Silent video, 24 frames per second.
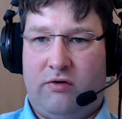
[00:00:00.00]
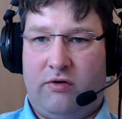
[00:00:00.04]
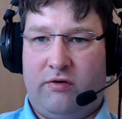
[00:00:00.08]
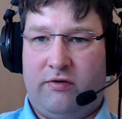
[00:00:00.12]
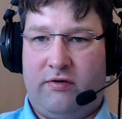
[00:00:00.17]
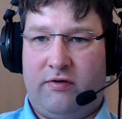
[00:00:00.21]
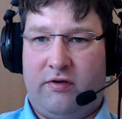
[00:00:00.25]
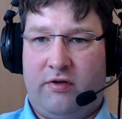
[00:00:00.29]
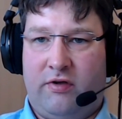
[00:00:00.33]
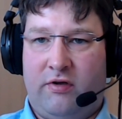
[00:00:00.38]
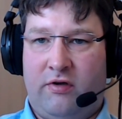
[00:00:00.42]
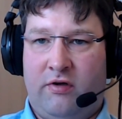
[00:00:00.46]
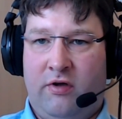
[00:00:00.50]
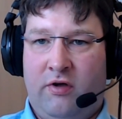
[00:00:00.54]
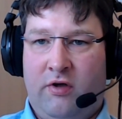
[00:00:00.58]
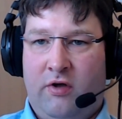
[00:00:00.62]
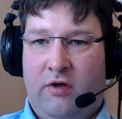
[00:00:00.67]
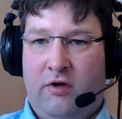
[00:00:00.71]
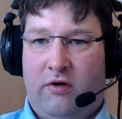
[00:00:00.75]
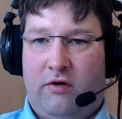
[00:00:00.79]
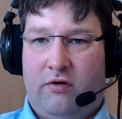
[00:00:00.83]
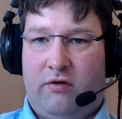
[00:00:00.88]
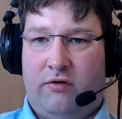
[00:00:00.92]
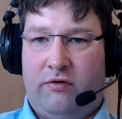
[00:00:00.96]
out there,
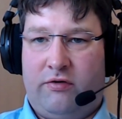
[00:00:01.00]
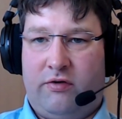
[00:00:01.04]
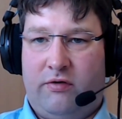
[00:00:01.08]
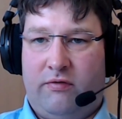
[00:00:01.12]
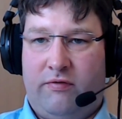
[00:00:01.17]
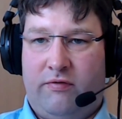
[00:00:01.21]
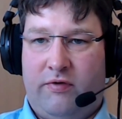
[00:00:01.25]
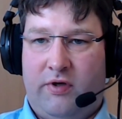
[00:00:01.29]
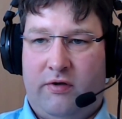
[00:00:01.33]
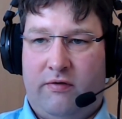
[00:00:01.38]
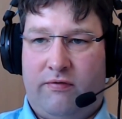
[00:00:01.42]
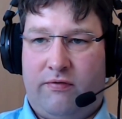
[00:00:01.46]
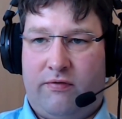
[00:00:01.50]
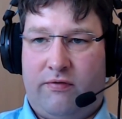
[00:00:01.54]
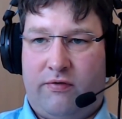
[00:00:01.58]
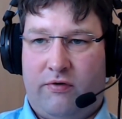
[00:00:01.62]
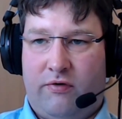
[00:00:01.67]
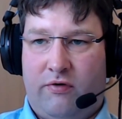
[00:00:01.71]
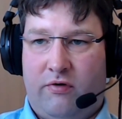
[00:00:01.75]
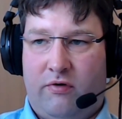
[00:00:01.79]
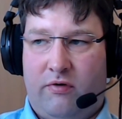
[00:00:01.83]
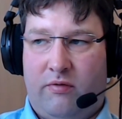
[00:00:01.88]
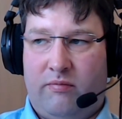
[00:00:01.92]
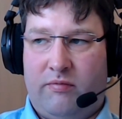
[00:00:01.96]
all the way
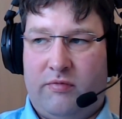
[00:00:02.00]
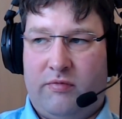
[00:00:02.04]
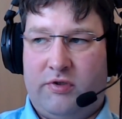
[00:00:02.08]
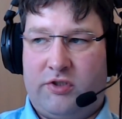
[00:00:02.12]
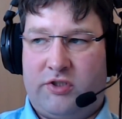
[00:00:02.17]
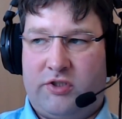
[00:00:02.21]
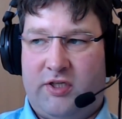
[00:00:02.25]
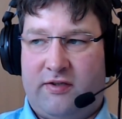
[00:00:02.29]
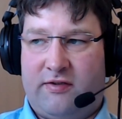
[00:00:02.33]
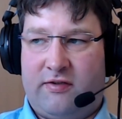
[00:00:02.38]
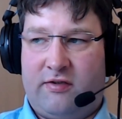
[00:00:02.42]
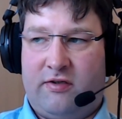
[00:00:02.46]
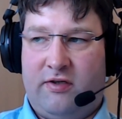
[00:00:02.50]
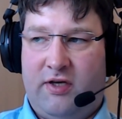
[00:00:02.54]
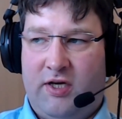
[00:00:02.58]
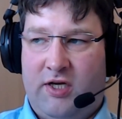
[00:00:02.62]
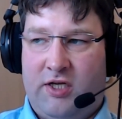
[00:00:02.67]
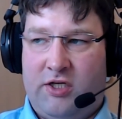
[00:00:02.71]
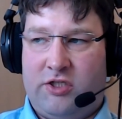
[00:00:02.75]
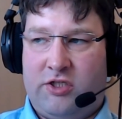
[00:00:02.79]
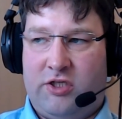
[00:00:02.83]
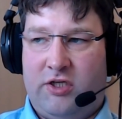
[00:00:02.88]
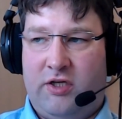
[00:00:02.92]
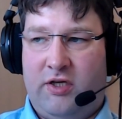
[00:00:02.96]
from Jetson
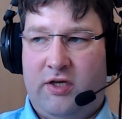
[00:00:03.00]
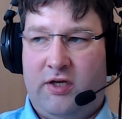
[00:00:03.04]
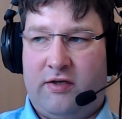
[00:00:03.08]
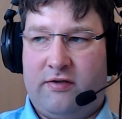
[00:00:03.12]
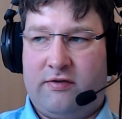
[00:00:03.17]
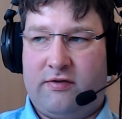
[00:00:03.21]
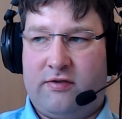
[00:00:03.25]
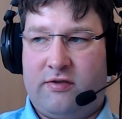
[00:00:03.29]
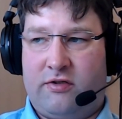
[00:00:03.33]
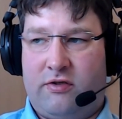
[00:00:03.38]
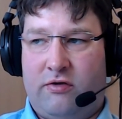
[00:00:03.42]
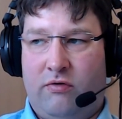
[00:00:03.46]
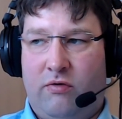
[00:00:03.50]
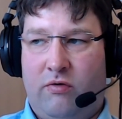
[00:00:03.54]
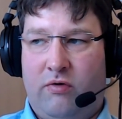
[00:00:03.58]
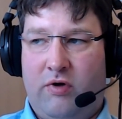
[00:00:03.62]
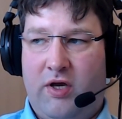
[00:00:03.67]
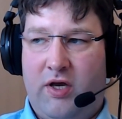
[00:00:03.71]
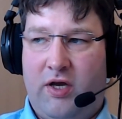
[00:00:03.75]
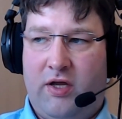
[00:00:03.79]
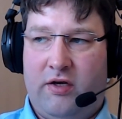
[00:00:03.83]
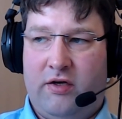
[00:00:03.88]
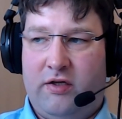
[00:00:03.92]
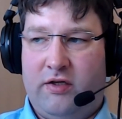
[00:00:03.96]
AGX
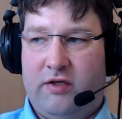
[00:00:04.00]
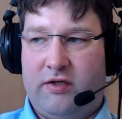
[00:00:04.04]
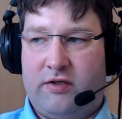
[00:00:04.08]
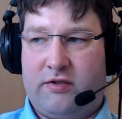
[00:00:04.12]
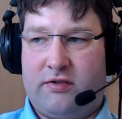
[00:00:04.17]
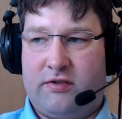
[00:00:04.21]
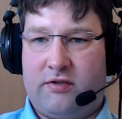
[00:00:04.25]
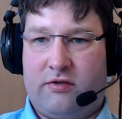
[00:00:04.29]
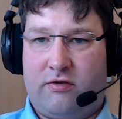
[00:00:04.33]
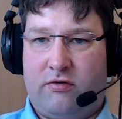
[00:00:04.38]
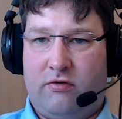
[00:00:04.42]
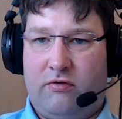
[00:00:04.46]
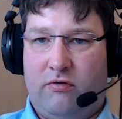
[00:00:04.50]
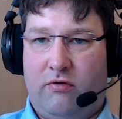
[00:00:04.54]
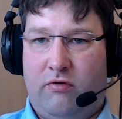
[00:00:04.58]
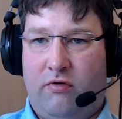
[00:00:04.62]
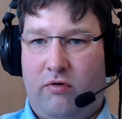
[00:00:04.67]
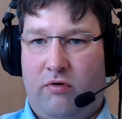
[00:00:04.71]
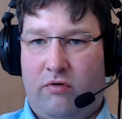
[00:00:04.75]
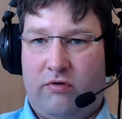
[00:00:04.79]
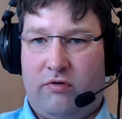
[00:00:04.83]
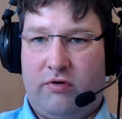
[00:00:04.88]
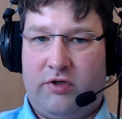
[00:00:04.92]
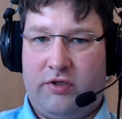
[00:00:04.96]
to NX to
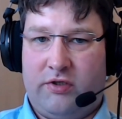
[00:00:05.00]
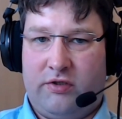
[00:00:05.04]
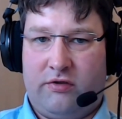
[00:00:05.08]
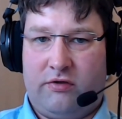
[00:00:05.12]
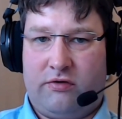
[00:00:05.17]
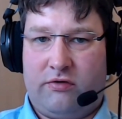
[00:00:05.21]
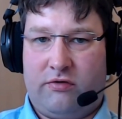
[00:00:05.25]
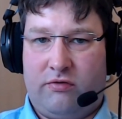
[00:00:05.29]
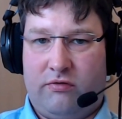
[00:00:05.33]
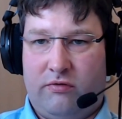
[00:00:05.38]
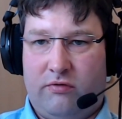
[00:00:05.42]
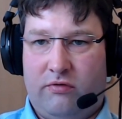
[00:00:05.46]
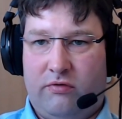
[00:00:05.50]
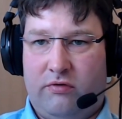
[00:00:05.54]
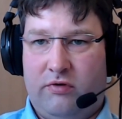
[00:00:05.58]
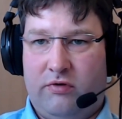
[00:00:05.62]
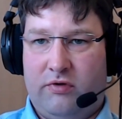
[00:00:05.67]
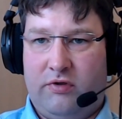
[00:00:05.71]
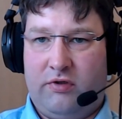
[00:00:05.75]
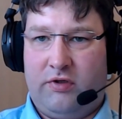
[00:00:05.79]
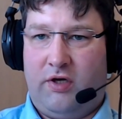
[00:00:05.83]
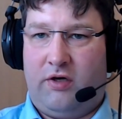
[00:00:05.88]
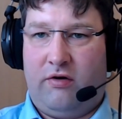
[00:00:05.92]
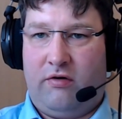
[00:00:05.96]
Orin
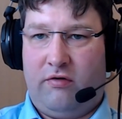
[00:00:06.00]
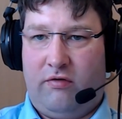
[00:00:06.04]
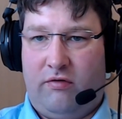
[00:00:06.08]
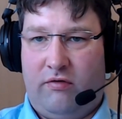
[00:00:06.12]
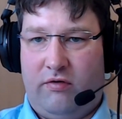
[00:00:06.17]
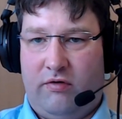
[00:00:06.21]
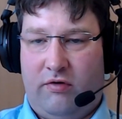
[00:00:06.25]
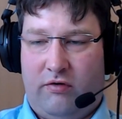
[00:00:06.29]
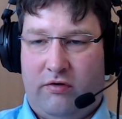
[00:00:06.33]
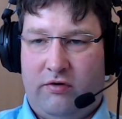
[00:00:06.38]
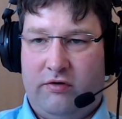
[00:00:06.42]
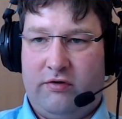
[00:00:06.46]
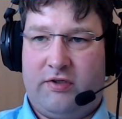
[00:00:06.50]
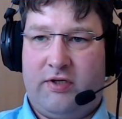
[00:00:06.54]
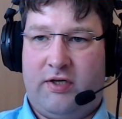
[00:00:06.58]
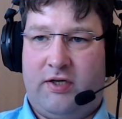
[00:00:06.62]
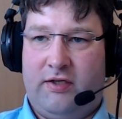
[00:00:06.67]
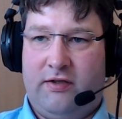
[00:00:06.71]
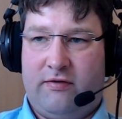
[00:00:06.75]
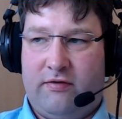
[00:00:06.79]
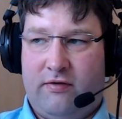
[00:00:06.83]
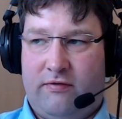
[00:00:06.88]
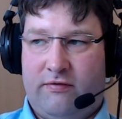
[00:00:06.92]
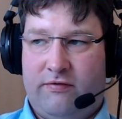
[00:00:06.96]
to all
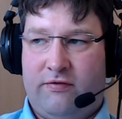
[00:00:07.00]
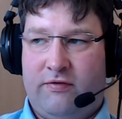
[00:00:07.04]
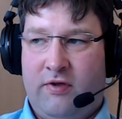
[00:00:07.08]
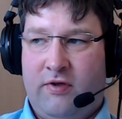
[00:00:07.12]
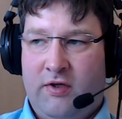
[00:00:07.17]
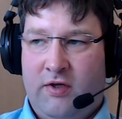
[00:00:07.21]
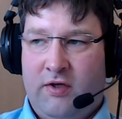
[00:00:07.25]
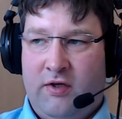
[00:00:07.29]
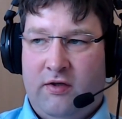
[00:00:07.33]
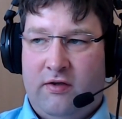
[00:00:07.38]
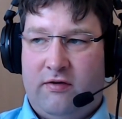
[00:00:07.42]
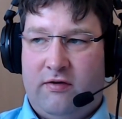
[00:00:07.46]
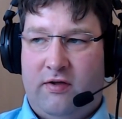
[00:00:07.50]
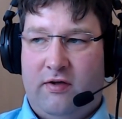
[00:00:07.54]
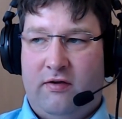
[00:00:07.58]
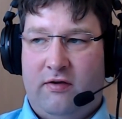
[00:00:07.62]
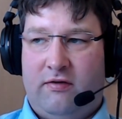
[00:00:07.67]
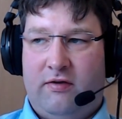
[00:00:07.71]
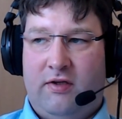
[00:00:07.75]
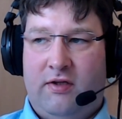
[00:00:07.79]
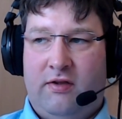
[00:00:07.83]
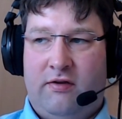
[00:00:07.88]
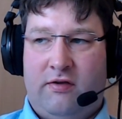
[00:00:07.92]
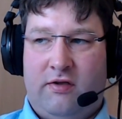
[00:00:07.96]
kinds of
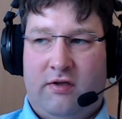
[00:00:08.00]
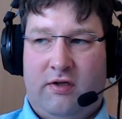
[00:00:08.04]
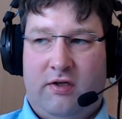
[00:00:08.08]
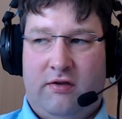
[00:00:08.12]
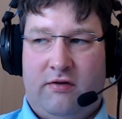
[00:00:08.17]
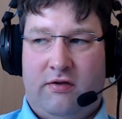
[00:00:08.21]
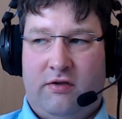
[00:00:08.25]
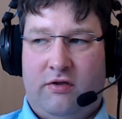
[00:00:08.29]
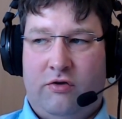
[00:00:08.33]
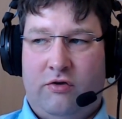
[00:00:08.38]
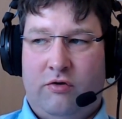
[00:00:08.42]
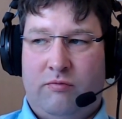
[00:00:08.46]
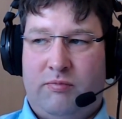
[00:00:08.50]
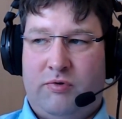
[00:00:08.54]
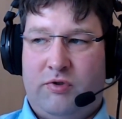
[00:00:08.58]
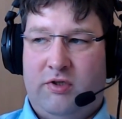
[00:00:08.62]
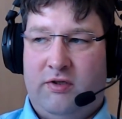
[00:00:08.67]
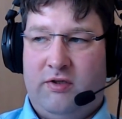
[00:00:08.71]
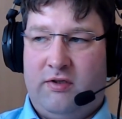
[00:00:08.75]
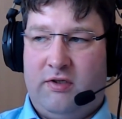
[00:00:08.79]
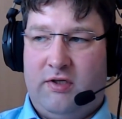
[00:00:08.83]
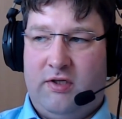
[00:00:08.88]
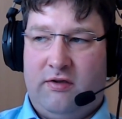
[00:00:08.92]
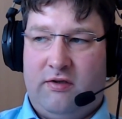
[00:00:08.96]
things in the
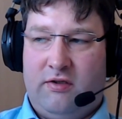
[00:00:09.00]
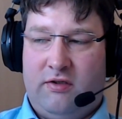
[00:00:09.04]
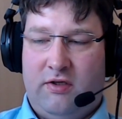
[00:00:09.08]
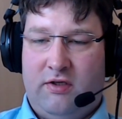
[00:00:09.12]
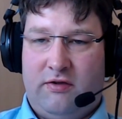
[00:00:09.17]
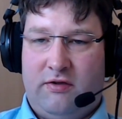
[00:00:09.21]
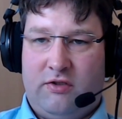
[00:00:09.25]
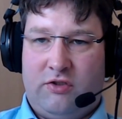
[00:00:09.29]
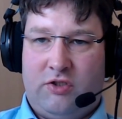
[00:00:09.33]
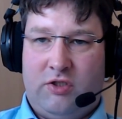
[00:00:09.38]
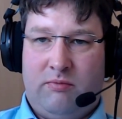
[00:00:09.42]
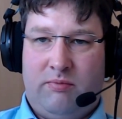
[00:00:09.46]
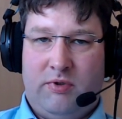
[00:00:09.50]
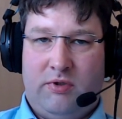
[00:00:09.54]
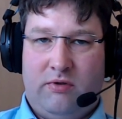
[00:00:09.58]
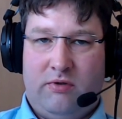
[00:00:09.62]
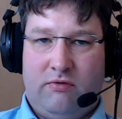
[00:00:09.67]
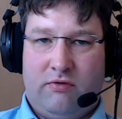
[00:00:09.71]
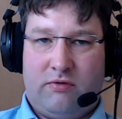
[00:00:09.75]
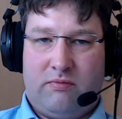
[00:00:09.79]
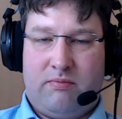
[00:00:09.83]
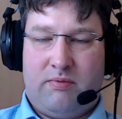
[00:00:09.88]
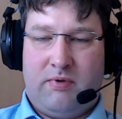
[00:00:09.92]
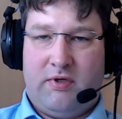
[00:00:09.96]

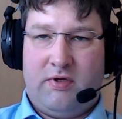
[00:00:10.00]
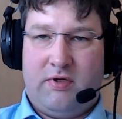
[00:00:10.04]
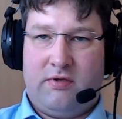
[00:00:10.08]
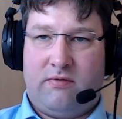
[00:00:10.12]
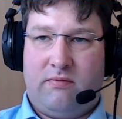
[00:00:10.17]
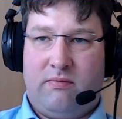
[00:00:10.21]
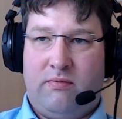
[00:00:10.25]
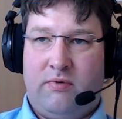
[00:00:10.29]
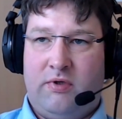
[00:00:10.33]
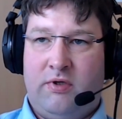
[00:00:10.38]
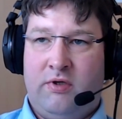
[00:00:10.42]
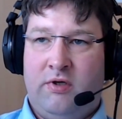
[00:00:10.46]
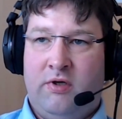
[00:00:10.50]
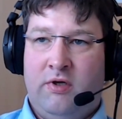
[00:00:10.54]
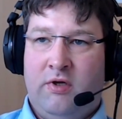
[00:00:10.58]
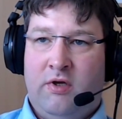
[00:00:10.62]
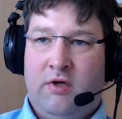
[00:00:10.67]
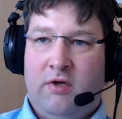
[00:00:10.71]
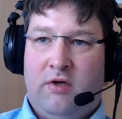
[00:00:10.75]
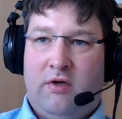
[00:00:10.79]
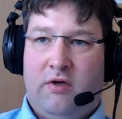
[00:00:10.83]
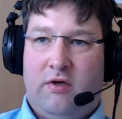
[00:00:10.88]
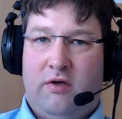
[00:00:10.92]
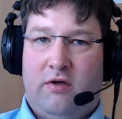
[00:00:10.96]
GPU space. We
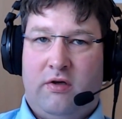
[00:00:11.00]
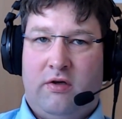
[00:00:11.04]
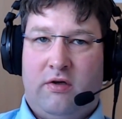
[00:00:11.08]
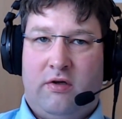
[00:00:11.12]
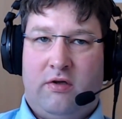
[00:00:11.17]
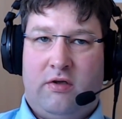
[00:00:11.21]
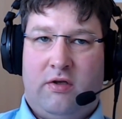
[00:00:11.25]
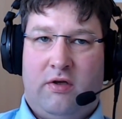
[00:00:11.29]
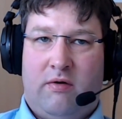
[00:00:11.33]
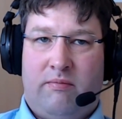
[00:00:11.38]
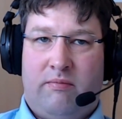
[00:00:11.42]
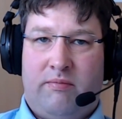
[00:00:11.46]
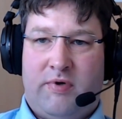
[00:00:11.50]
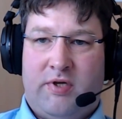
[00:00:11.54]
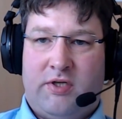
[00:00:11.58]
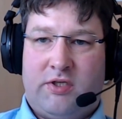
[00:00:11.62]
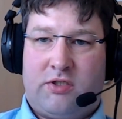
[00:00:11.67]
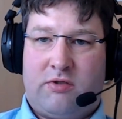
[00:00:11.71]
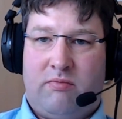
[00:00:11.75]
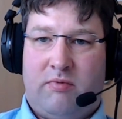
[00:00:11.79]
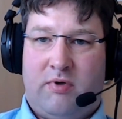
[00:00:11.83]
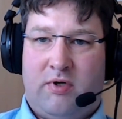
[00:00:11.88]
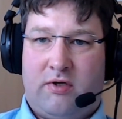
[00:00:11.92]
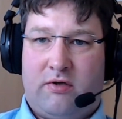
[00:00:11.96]

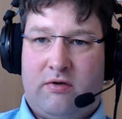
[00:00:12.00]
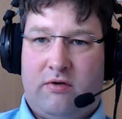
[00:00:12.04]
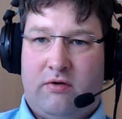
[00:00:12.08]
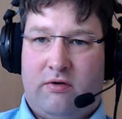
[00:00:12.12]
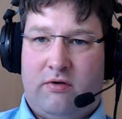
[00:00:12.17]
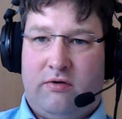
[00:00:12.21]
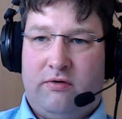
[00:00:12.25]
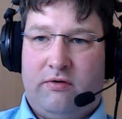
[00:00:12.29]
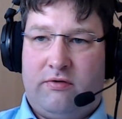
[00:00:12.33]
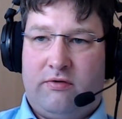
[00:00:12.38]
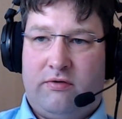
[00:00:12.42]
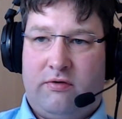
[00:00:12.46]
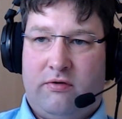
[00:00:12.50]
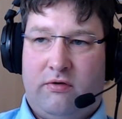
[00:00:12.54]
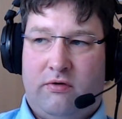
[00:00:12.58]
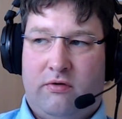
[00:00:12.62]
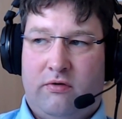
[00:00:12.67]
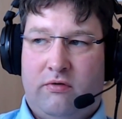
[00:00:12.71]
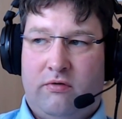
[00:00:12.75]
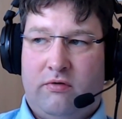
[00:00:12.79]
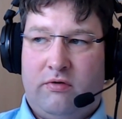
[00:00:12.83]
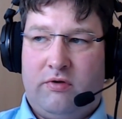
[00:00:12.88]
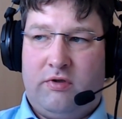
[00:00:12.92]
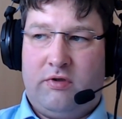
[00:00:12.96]
benchmarked
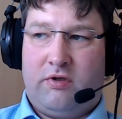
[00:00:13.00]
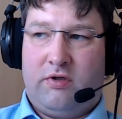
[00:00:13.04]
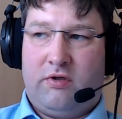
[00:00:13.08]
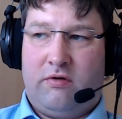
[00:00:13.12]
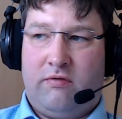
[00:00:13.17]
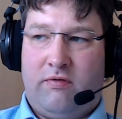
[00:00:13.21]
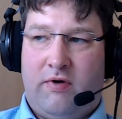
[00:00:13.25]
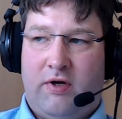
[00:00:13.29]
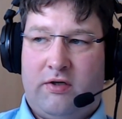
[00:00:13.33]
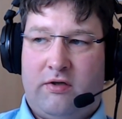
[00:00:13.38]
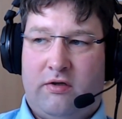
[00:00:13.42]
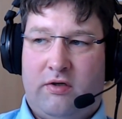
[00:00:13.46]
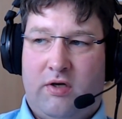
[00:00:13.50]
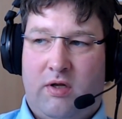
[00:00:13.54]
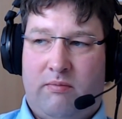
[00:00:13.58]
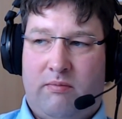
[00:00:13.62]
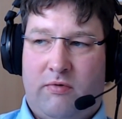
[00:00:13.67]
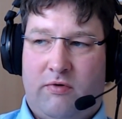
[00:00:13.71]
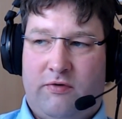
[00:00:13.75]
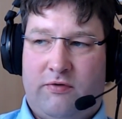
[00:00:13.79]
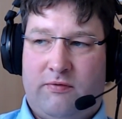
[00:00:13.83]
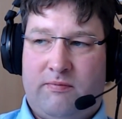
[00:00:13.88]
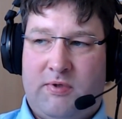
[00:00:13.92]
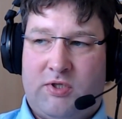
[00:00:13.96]
also quite a
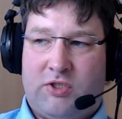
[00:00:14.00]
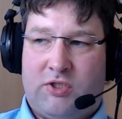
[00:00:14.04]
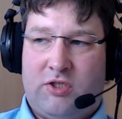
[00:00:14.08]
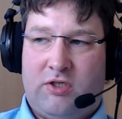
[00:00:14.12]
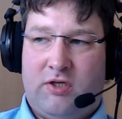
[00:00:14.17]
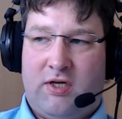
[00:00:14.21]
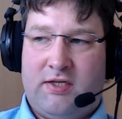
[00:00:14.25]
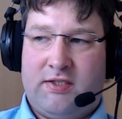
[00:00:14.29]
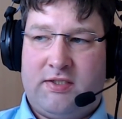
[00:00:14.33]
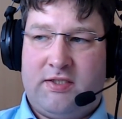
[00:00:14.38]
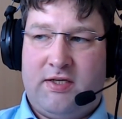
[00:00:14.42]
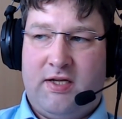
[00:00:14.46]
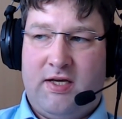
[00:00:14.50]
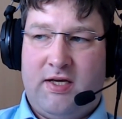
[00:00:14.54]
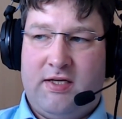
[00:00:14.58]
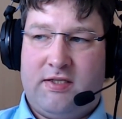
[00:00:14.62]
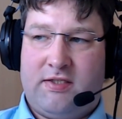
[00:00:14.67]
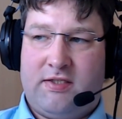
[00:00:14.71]
number of specialized